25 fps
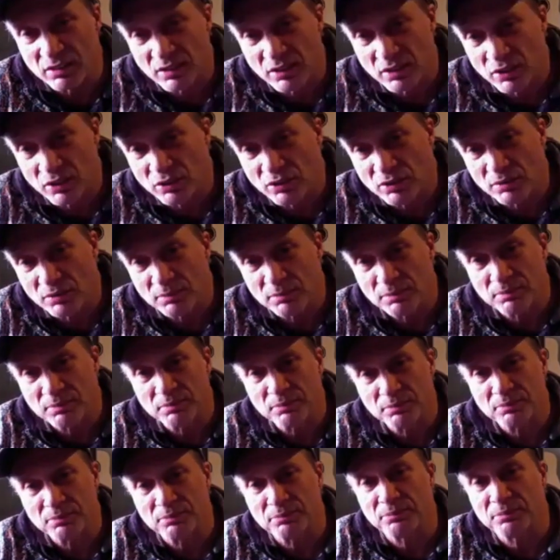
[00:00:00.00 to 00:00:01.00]

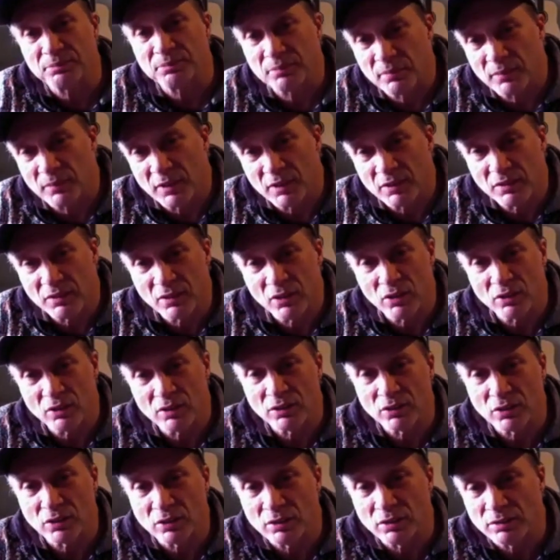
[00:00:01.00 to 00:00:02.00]
it's not
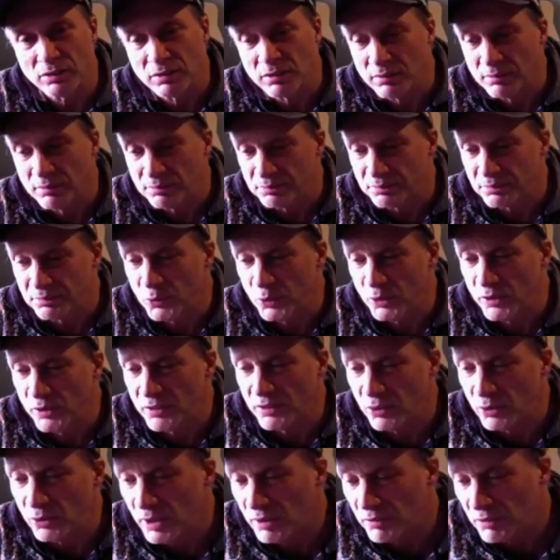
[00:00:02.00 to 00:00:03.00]
sort of we
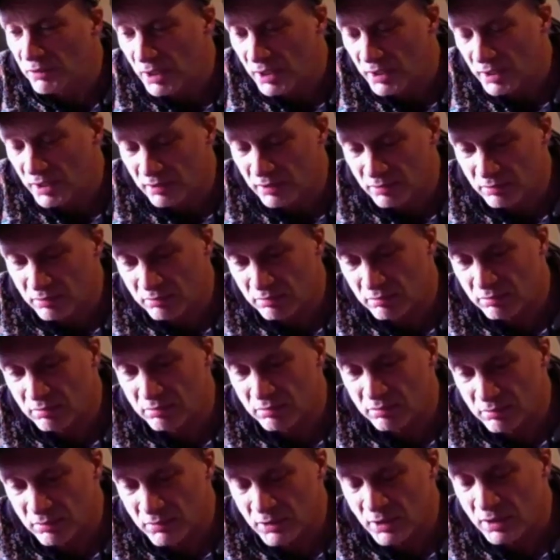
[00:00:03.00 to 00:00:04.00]
still have that
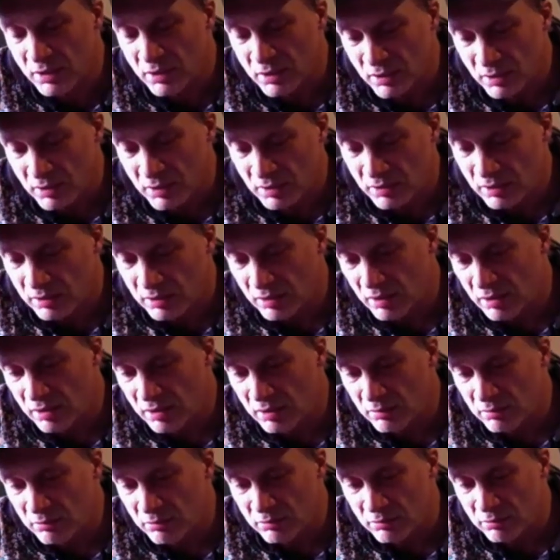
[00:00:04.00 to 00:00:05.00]

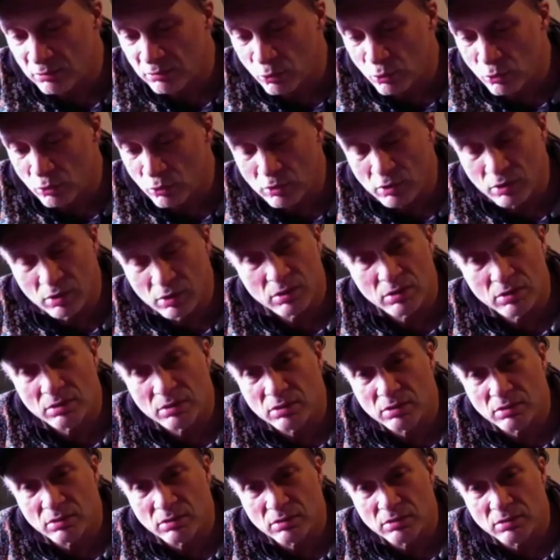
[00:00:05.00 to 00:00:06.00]
raw
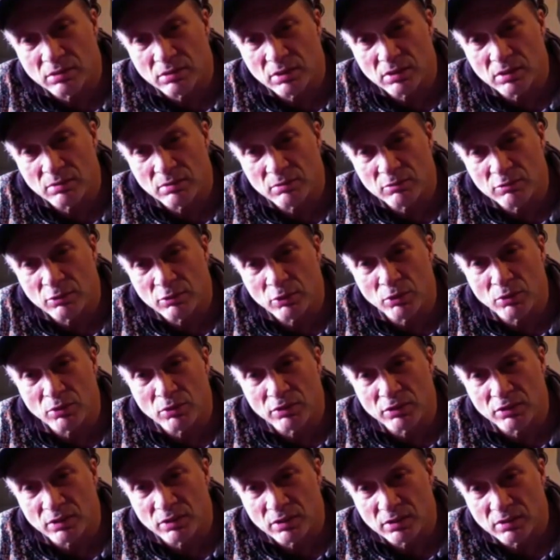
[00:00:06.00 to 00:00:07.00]

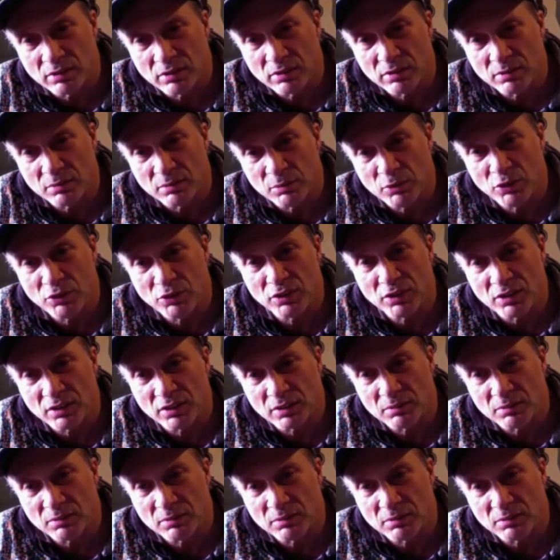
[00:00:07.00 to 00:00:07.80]
roots music